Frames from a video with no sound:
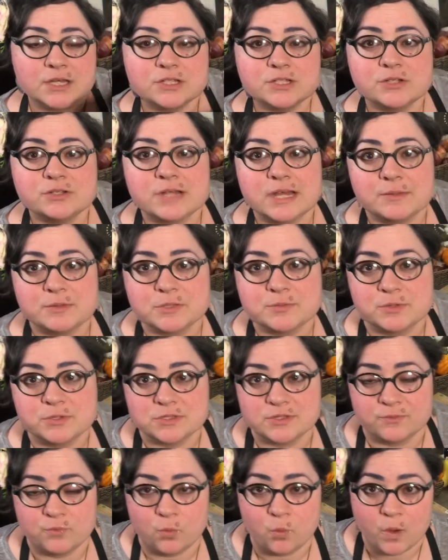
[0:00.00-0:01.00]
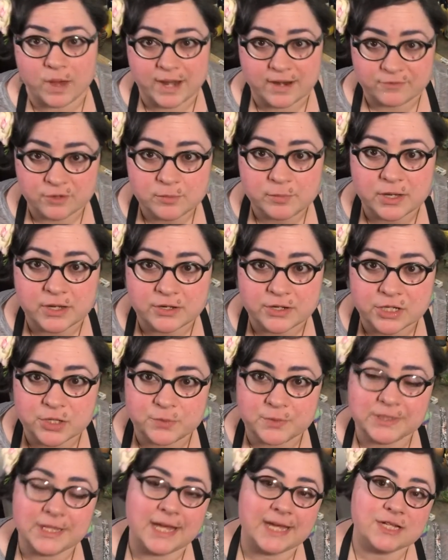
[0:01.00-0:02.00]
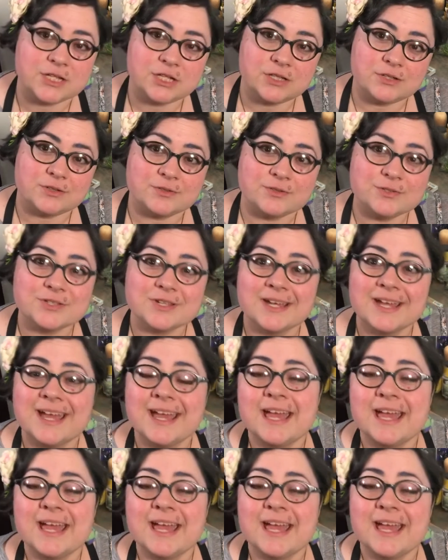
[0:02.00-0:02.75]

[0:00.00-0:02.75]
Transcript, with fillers: two tablespoons of whatever butter you would like to use.